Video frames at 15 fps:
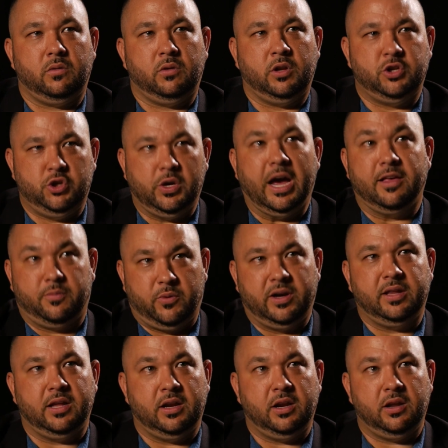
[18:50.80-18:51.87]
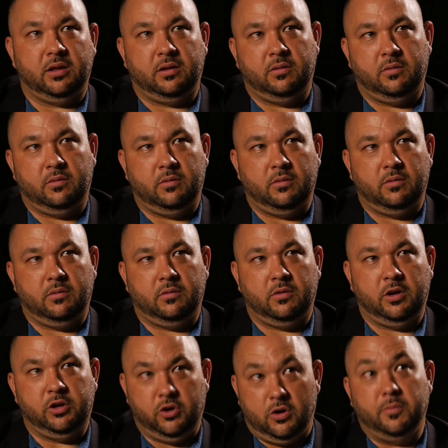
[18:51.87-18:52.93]
Did you guys bring that in?
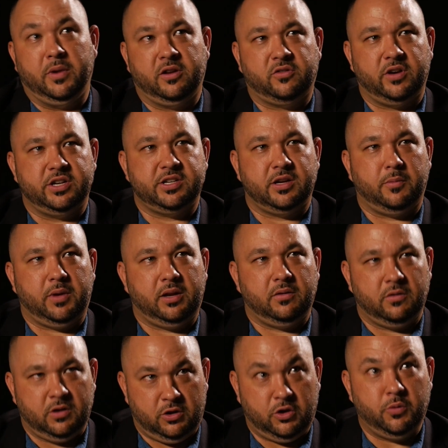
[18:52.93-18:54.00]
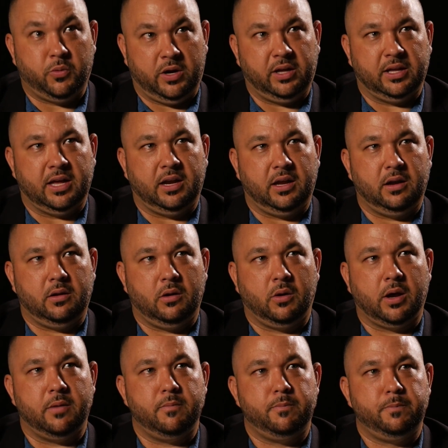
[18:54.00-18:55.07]
Your administration, Did you bring that in?
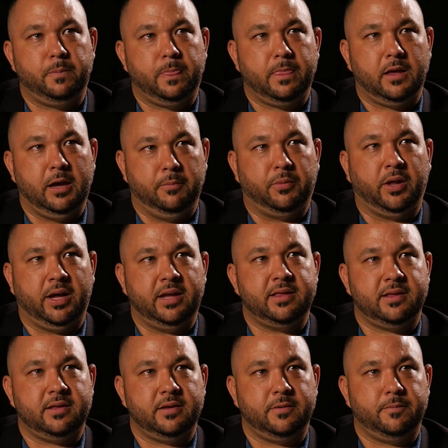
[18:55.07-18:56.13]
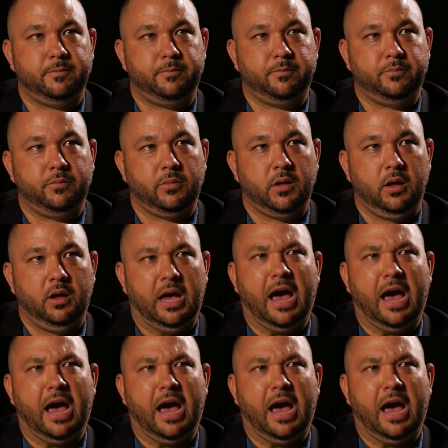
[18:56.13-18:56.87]
It was in place? It was in place.